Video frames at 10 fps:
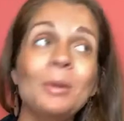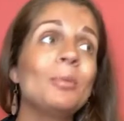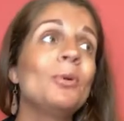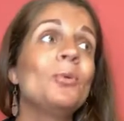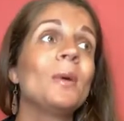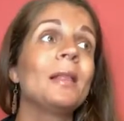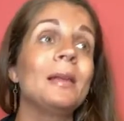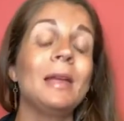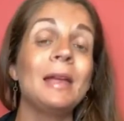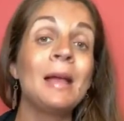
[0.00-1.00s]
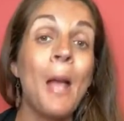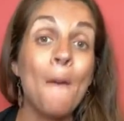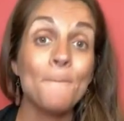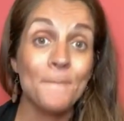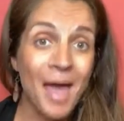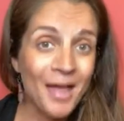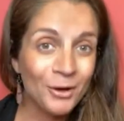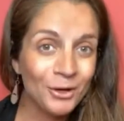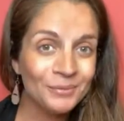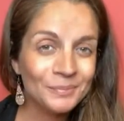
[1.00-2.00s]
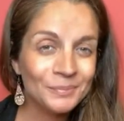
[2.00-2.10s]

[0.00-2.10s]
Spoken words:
people who really matter,